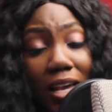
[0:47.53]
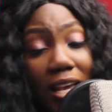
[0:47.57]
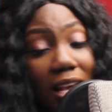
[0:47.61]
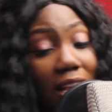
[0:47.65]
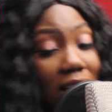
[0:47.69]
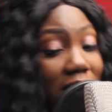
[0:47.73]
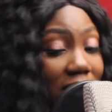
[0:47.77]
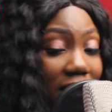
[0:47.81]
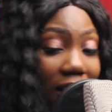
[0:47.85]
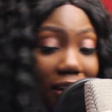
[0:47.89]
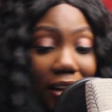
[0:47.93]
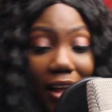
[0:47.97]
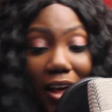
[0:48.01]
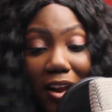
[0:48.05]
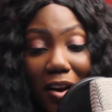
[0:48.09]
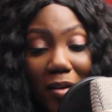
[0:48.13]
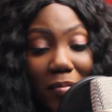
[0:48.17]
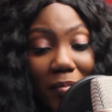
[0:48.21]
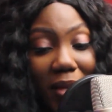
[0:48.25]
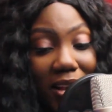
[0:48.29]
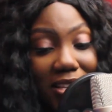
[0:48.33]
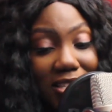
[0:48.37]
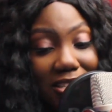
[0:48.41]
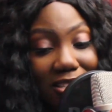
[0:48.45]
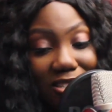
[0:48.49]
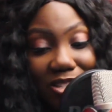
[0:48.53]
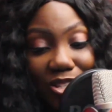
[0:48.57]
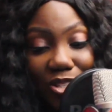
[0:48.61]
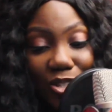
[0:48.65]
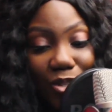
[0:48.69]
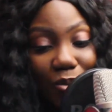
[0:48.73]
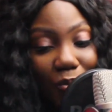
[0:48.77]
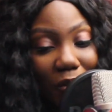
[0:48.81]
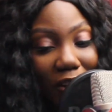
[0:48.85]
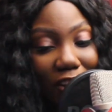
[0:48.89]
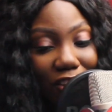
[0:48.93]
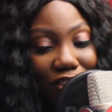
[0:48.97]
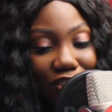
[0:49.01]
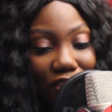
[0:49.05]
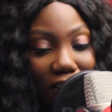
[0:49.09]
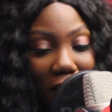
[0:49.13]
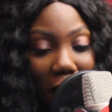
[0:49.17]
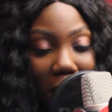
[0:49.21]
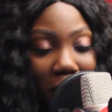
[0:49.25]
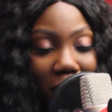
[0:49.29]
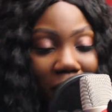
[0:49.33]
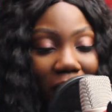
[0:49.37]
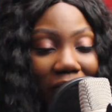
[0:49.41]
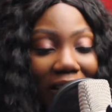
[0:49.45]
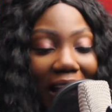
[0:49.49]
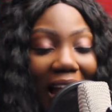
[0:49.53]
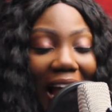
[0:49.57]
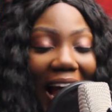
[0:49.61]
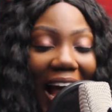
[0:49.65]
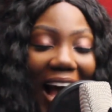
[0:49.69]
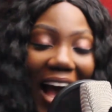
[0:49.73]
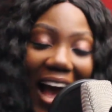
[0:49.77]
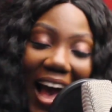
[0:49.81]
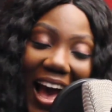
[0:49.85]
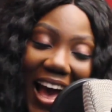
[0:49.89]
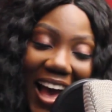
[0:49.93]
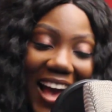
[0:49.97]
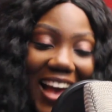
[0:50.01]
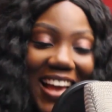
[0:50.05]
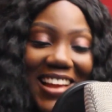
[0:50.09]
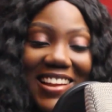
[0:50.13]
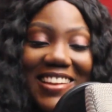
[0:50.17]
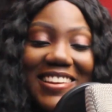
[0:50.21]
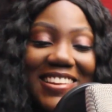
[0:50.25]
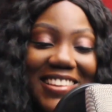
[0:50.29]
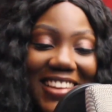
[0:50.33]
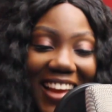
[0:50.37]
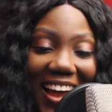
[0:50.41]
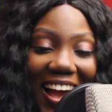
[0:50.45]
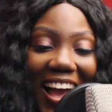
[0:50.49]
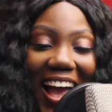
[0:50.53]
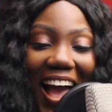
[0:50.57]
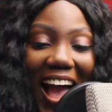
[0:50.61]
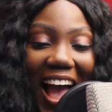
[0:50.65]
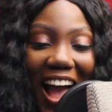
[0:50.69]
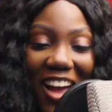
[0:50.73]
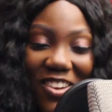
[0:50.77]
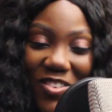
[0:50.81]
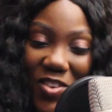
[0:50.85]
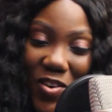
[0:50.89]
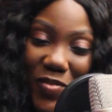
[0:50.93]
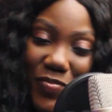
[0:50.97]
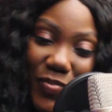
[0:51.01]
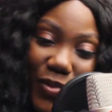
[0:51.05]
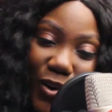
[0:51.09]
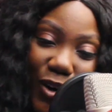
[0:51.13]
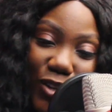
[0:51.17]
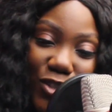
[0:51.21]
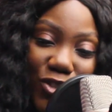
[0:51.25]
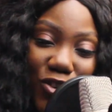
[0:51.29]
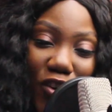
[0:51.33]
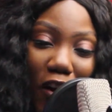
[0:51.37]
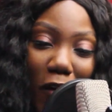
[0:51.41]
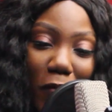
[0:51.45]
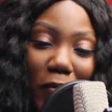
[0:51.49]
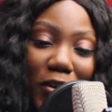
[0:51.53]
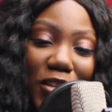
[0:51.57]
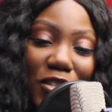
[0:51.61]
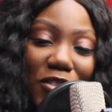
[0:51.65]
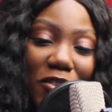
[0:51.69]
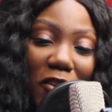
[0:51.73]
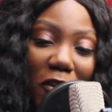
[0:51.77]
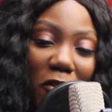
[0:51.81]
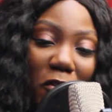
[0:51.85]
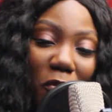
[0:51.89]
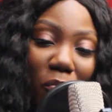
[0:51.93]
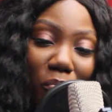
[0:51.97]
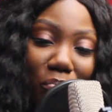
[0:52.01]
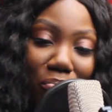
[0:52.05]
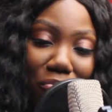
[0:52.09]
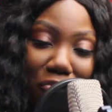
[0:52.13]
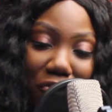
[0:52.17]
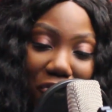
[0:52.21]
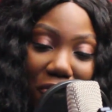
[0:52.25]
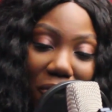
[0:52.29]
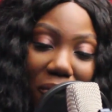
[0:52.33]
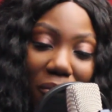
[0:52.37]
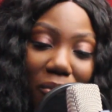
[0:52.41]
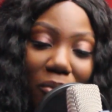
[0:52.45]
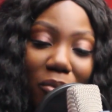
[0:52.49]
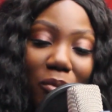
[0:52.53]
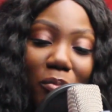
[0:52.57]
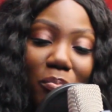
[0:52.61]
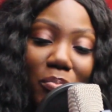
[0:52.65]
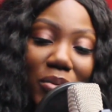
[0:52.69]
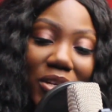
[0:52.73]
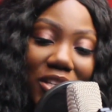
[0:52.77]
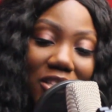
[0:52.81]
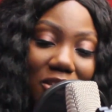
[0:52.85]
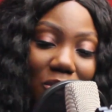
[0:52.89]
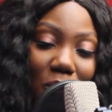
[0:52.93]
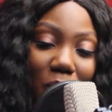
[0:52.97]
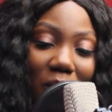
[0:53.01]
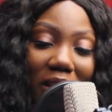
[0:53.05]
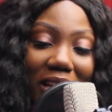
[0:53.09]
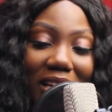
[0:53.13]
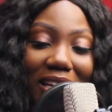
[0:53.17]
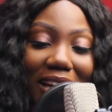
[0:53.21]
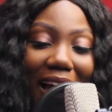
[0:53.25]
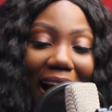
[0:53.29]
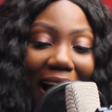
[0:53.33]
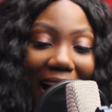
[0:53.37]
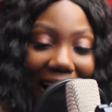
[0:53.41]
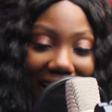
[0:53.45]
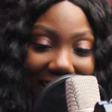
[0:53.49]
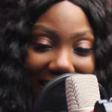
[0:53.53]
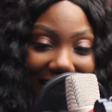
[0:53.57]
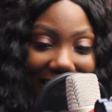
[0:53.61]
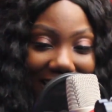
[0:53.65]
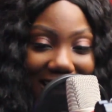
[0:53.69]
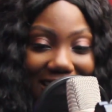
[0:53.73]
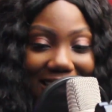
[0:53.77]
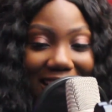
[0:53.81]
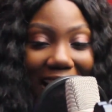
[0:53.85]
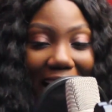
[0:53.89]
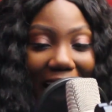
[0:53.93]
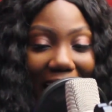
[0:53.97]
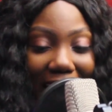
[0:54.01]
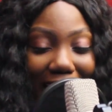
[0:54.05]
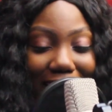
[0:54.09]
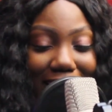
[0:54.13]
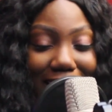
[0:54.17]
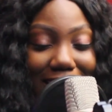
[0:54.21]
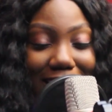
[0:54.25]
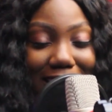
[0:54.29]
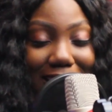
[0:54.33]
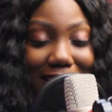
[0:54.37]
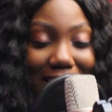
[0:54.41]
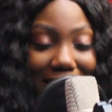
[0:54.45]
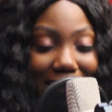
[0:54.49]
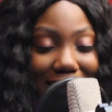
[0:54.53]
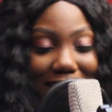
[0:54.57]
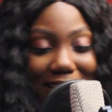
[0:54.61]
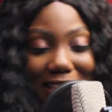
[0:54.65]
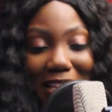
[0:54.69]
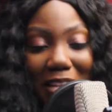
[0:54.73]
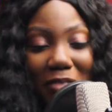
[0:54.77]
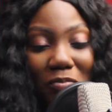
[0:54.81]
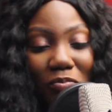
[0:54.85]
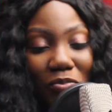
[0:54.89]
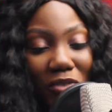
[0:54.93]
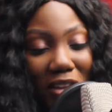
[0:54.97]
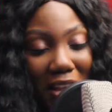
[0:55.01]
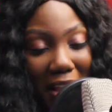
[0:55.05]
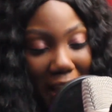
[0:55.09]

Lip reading: It's a lot of messy situation, and I know more drama is gonna brew between Alex and Cece.